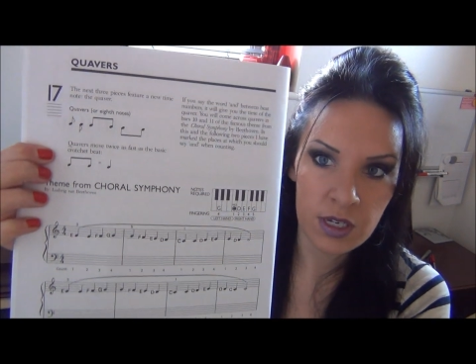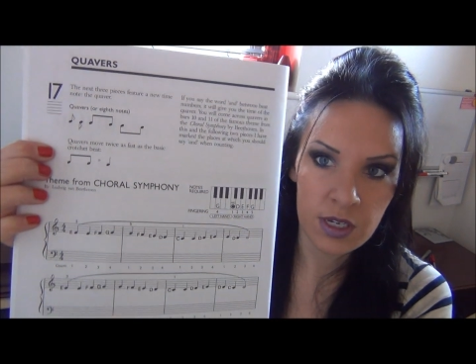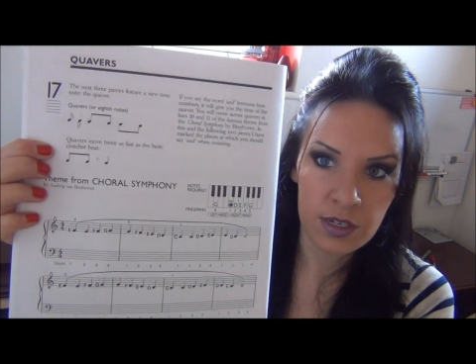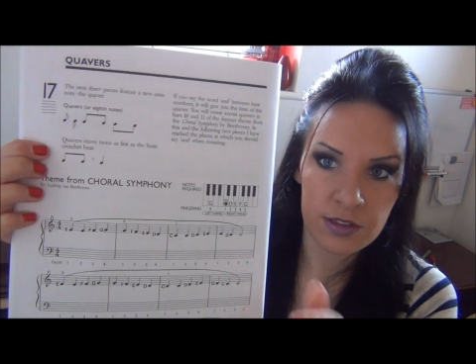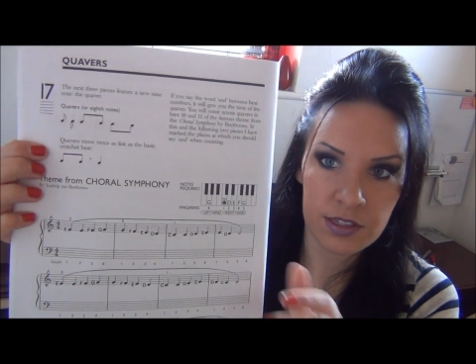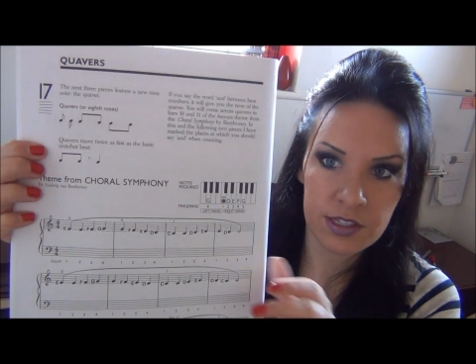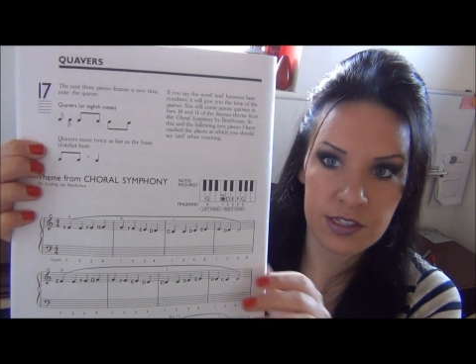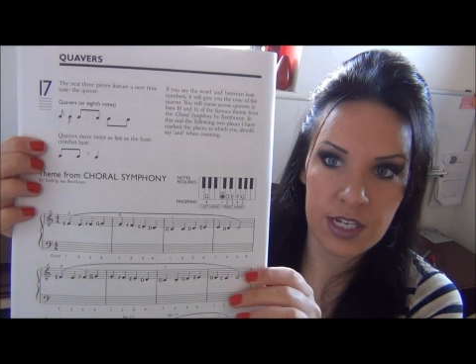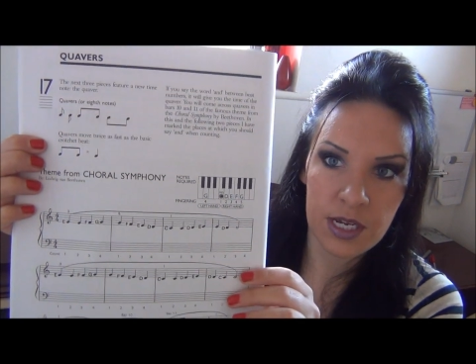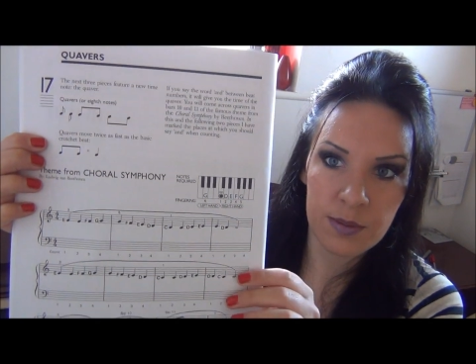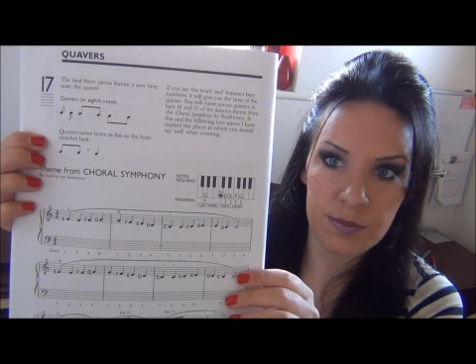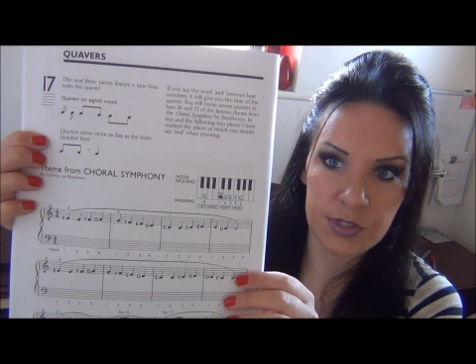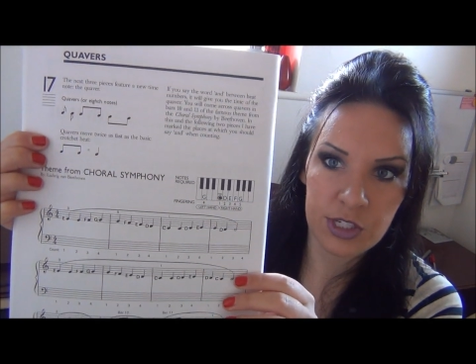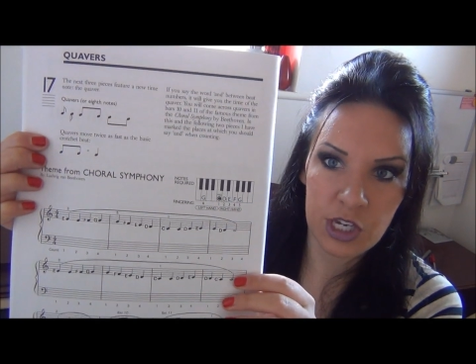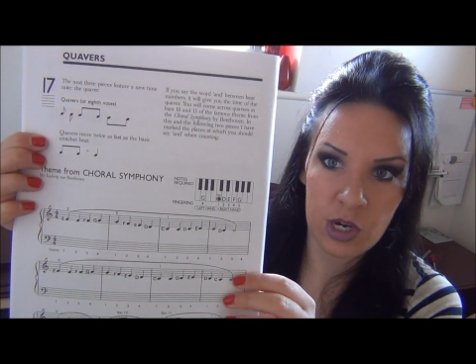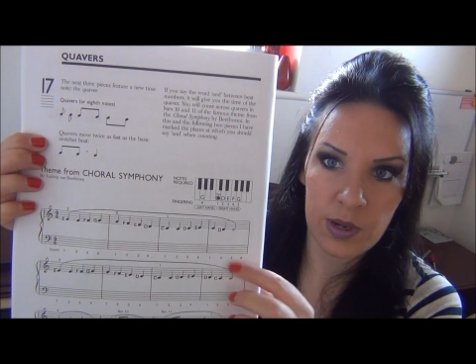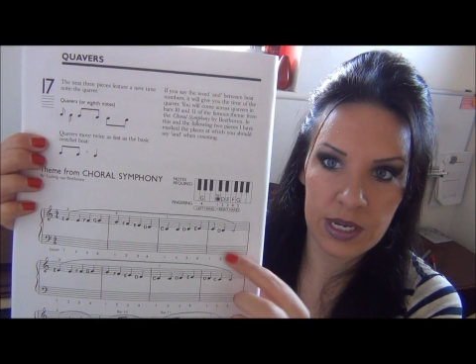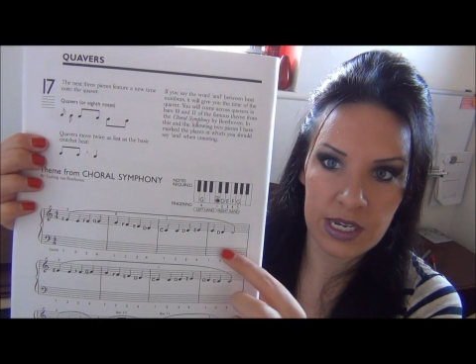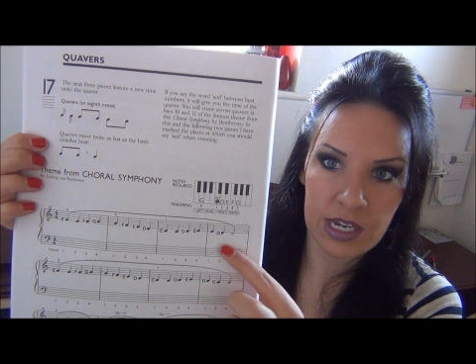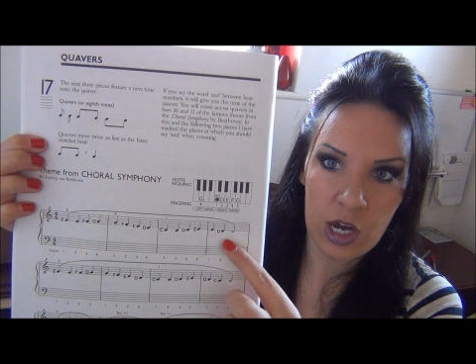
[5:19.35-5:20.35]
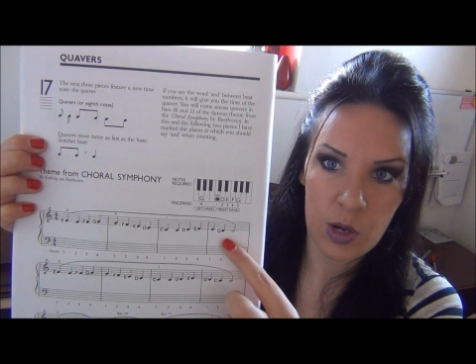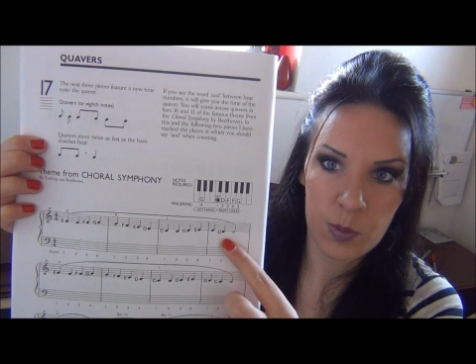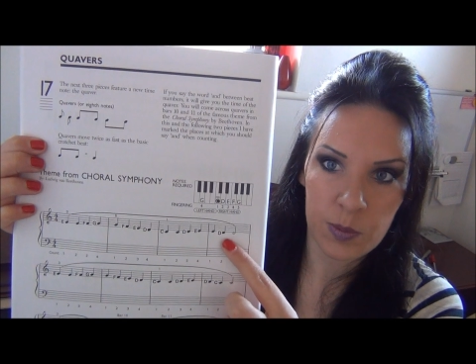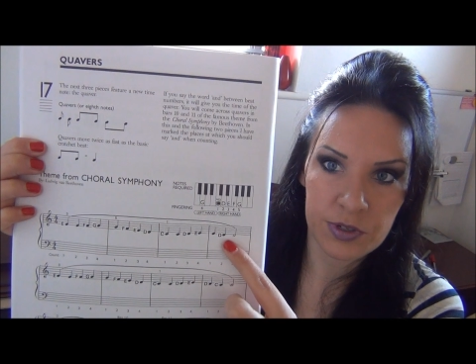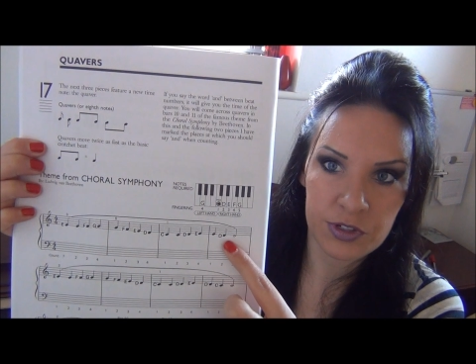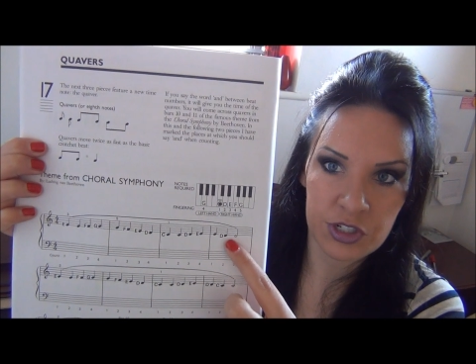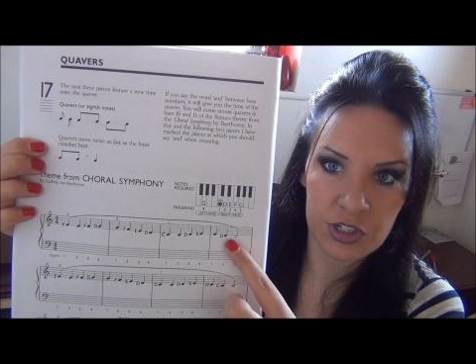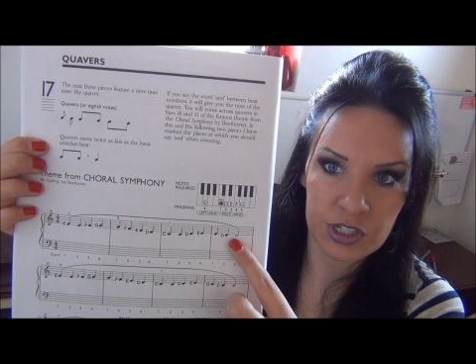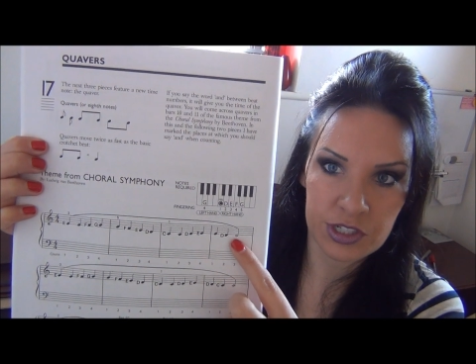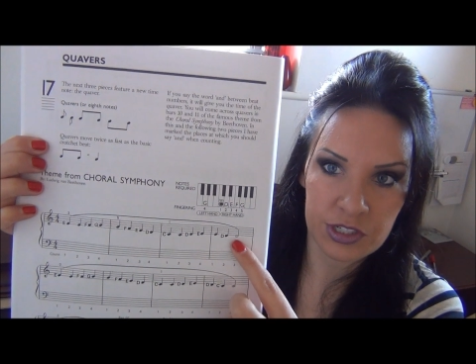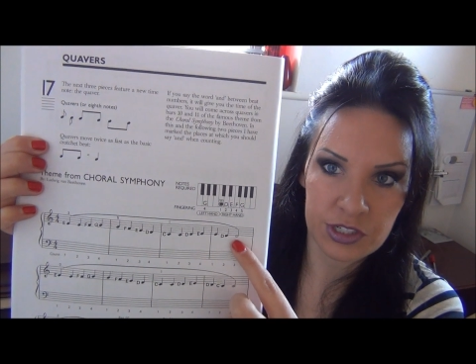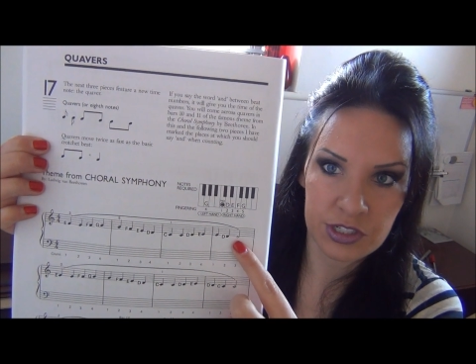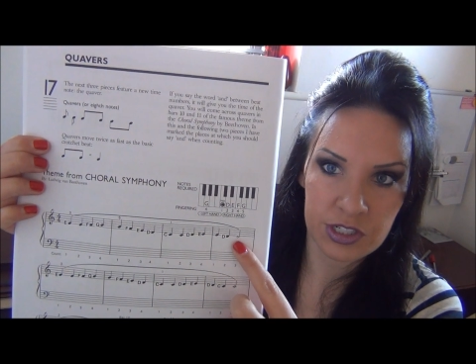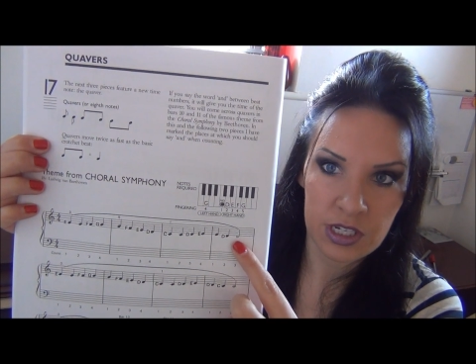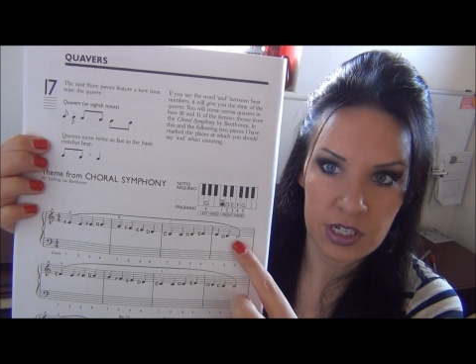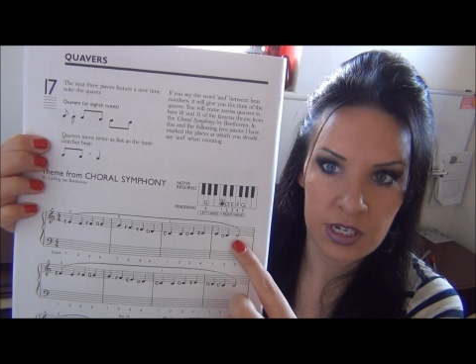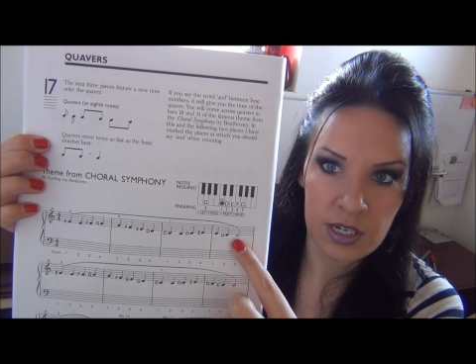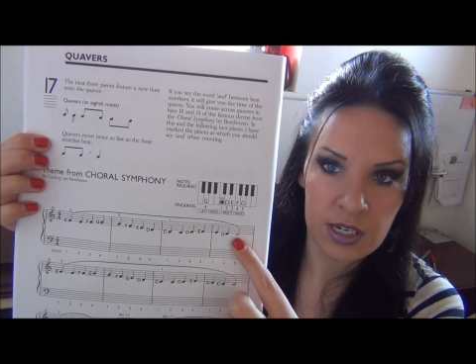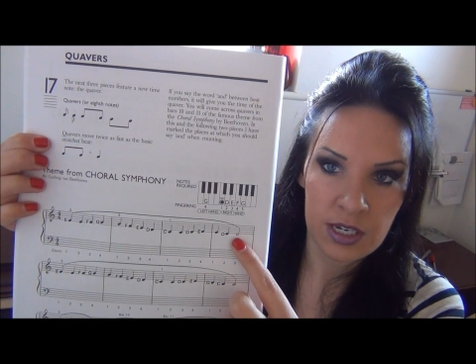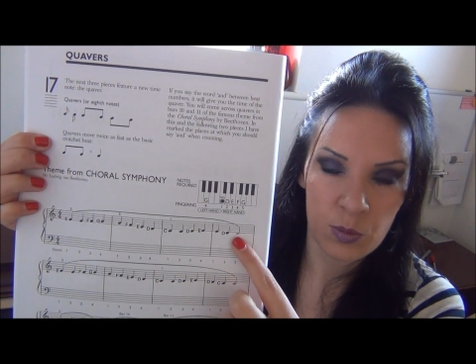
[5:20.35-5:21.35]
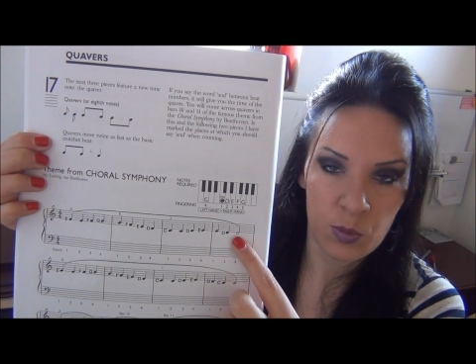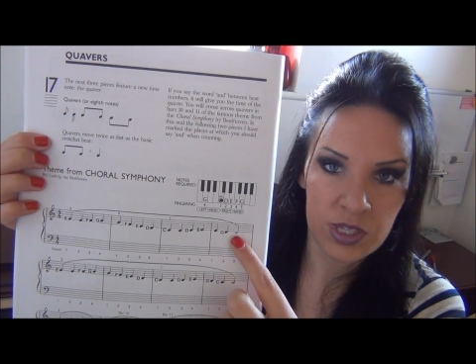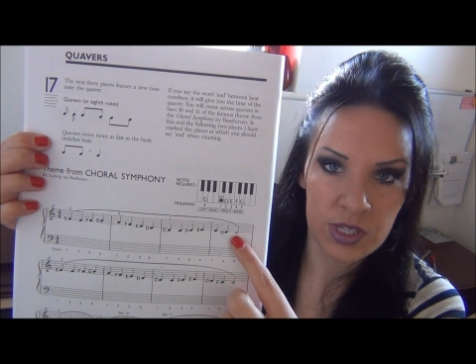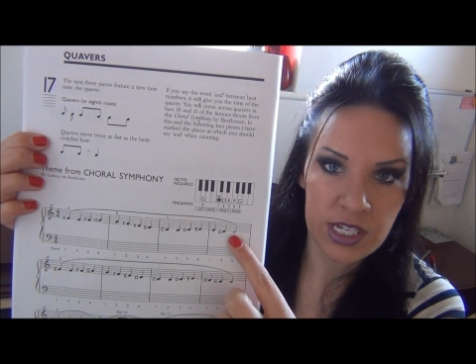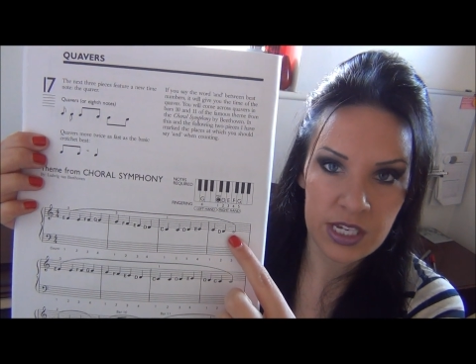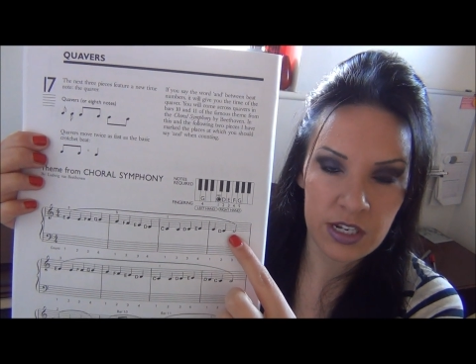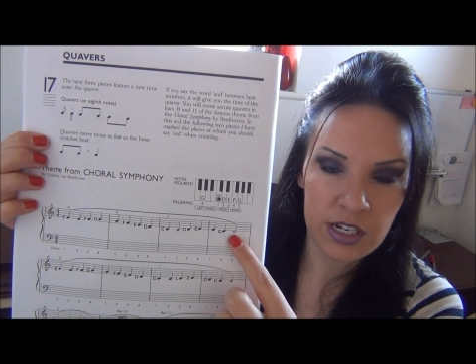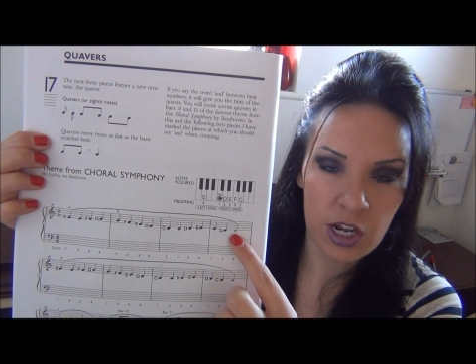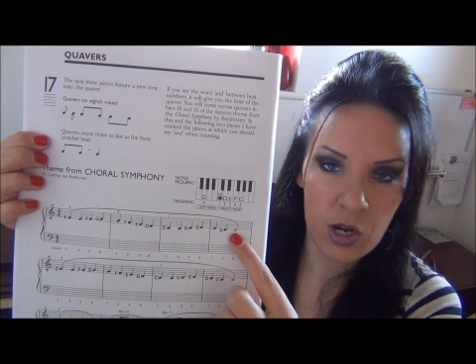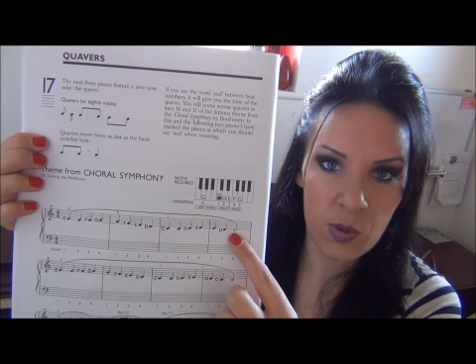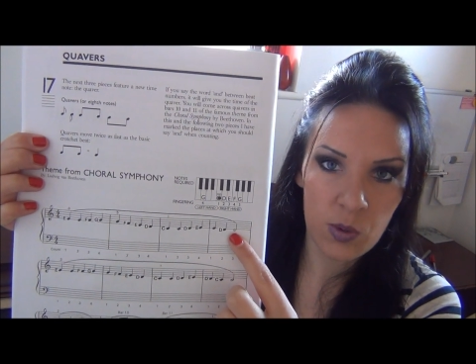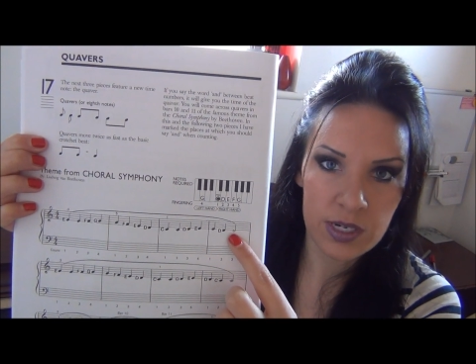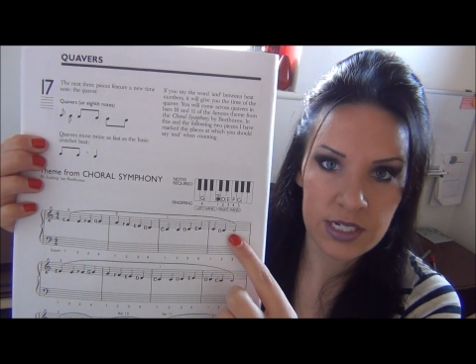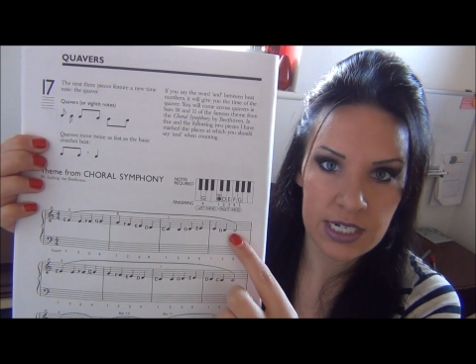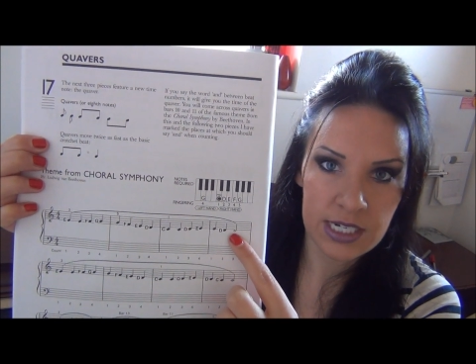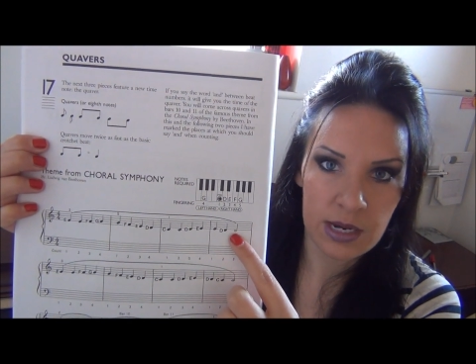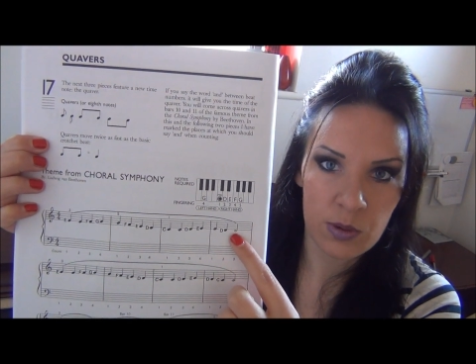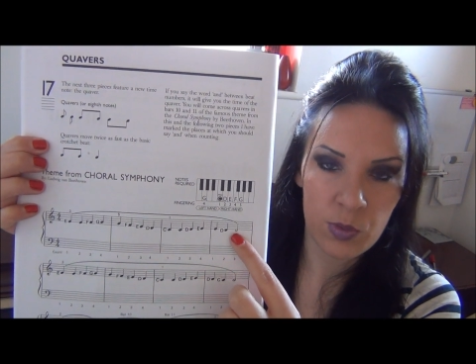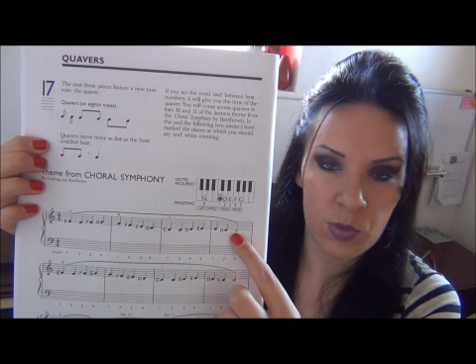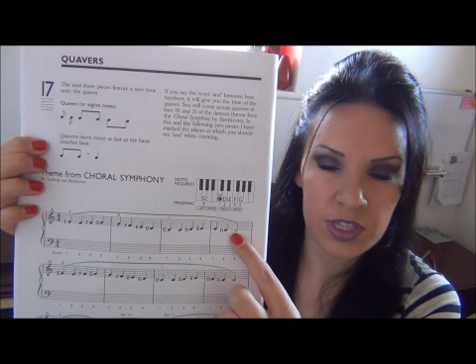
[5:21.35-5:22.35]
The stems going up are just when they're lower down,